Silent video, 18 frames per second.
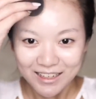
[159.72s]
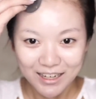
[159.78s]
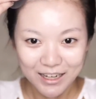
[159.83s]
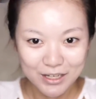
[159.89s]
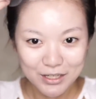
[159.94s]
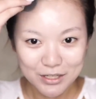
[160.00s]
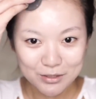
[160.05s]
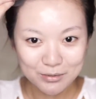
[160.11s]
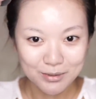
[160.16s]

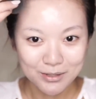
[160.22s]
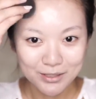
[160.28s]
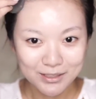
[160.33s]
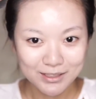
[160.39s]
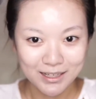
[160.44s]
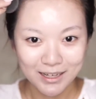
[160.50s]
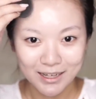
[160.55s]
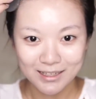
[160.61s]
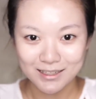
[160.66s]
I swear
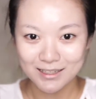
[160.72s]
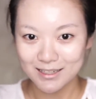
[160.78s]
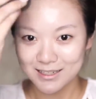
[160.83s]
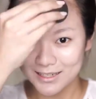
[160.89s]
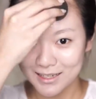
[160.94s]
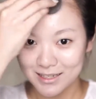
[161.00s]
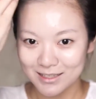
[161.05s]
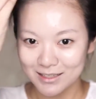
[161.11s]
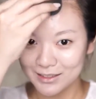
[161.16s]
to God,
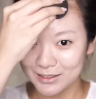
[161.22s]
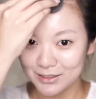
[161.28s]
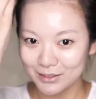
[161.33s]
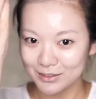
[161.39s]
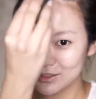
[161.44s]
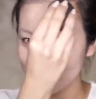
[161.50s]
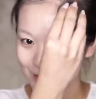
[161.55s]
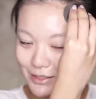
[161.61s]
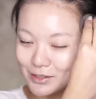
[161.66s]
it doesn't
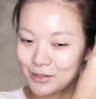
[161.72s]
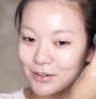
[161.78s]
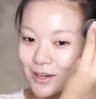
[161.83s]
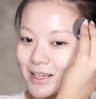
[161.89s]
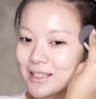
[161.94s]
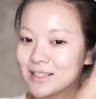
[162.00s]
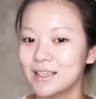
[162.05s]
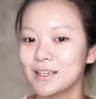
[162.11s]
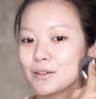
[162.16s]
look this
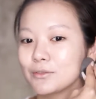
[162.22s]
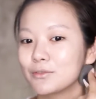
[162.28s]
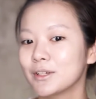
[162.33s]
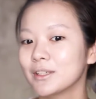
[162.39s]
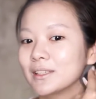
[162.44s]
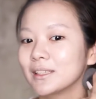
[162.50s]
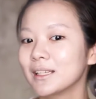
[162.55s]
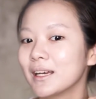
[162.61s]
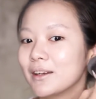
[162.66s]
crazy in
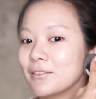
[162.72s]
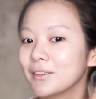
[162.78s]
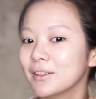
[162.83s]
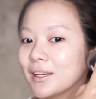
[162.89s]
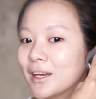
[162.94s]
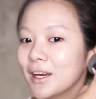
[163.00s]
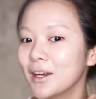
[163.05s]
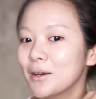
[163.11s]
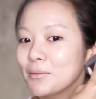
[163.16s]
real life. The
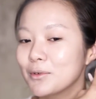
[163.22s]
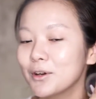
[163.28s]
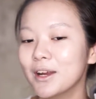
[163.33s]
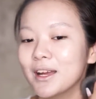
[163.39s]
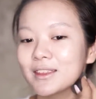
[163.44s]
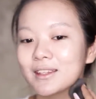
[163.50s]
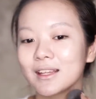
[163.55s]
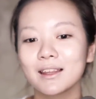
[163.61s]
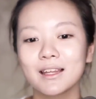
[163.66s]

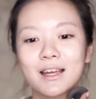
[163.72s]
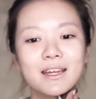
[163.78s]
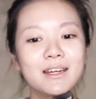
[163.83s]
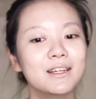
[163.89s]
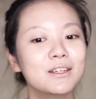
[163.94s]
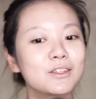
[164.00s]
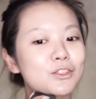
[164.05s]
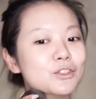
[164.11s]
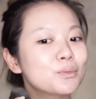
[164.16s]
camera and the
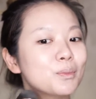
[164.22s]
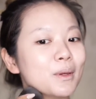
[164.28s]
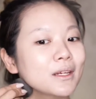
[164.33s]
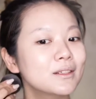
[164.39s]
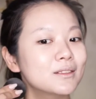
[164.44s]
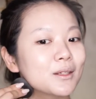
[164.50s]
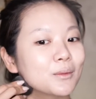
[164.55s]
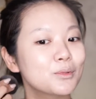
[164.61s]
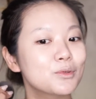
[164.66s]
lighting just
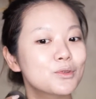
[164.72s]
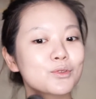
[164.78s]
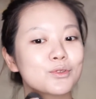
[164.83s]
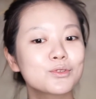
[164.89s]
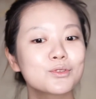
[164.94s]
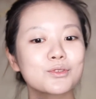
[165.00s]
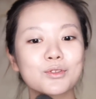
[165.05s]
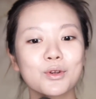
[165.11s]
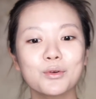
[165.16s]
picks up
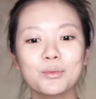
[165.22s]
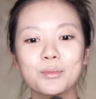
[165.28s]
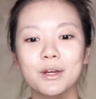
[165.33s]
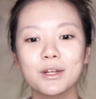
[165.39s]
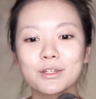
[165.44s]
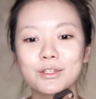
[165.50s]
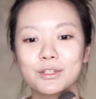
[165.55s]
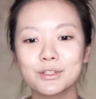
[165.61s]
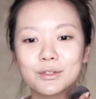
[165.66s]
so
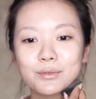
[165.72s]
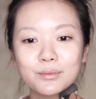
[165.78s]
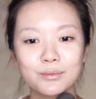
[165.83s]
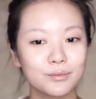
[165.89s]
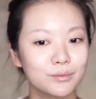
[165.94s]
much.